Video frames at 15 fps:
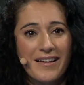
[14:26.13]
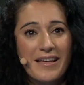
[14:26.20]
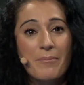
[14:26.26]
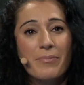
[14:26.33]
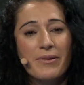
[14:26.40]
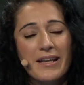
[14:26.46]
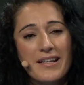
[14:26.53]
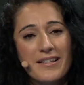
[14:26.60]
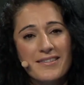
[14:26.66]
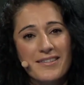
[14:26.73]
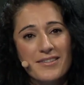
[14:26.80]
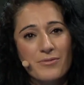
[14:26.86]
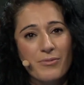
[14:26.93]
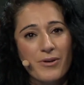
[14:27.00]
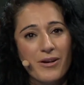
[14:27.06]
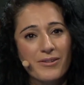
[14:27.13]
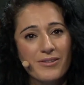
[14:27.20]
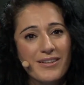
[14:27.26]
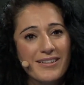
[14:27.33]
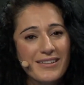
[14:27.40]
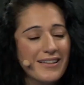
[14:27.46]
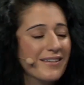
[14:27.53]
in place as
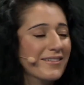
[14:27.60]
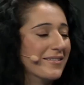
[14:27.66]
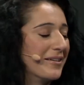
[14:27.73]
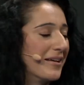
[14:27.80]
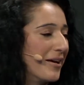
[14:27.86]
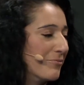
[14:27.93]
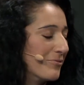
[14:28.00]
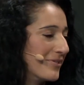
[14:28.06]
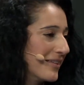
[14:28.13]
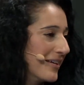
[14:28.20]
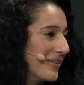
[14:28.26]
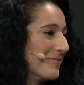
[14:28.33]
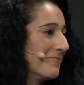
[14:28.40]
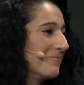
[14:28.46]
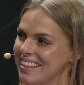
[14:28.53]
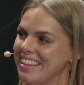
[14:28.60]
well, I would say.